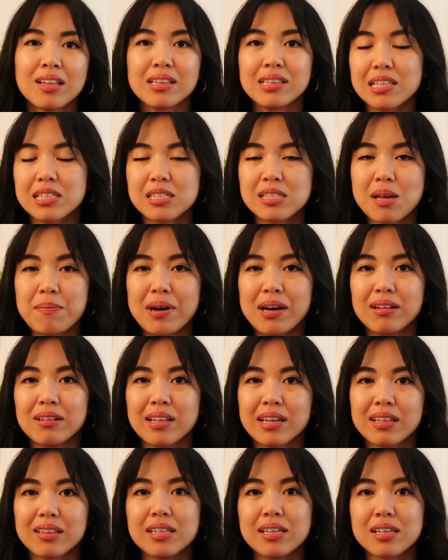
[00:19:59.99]
that's about
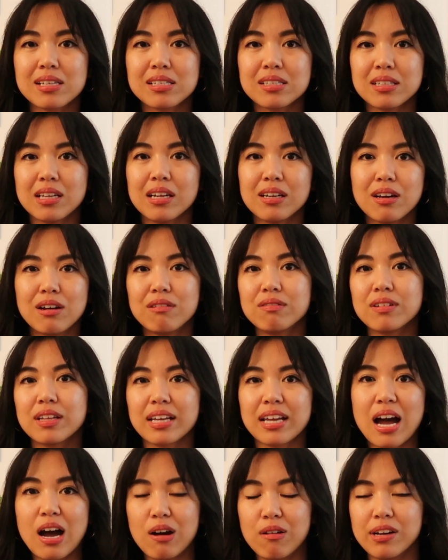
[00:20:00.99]
like the extent of
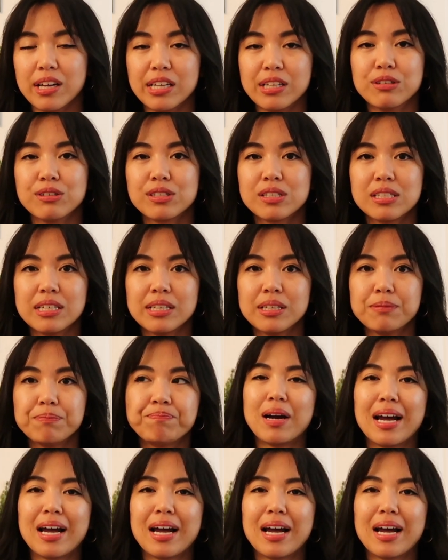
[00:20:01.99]
like how I used it.